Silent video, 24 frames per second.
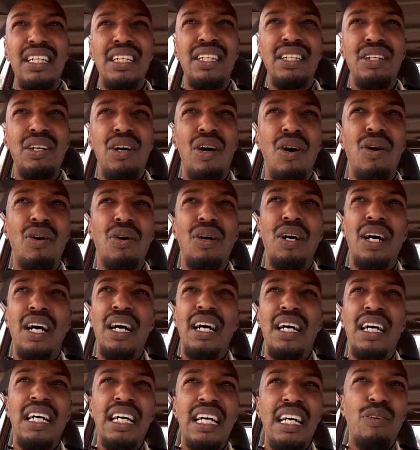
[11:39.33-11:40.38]
you know, uh,
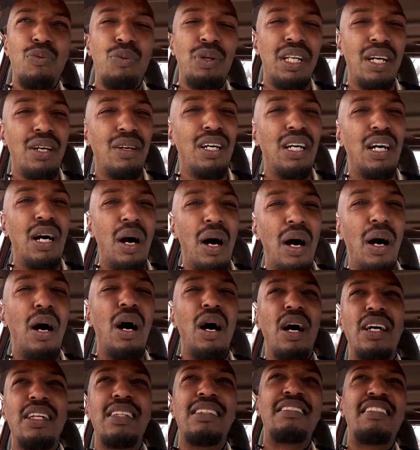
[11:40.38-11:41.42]
with a,
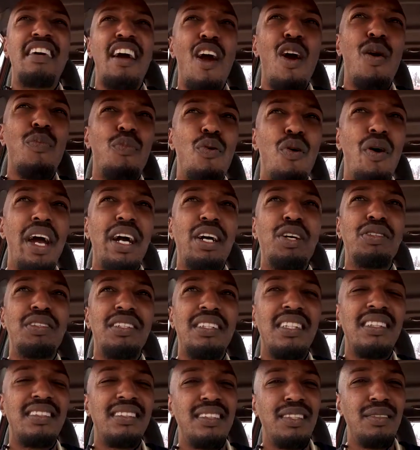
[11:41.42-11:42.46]
a, a terrible
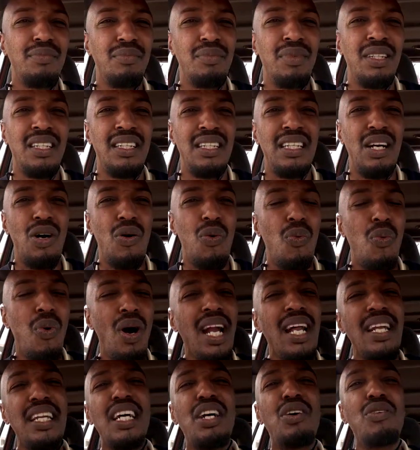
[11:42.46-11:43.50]
ecosystem.
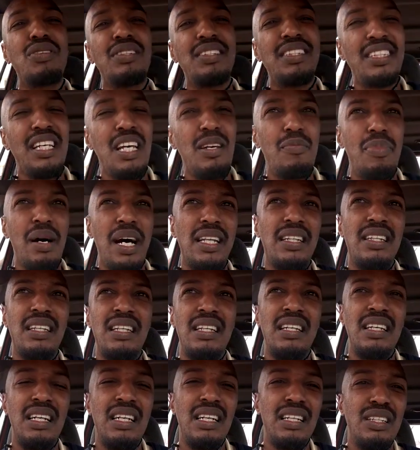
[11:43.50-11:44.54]
What are they going to say about
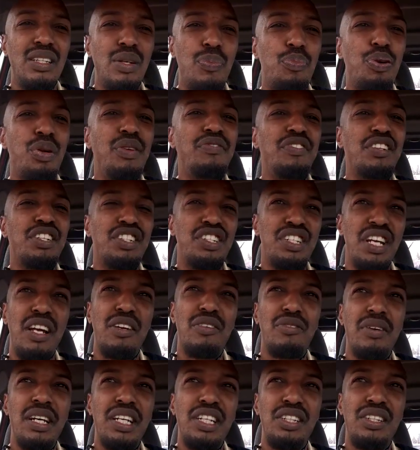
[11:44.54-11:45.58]
the previous
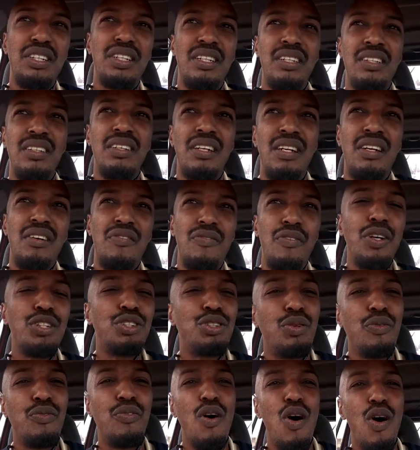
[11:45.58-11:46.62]
generation?
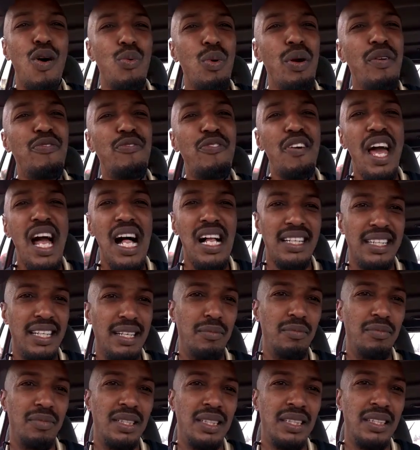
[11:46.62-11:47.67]
First of all, we failed them.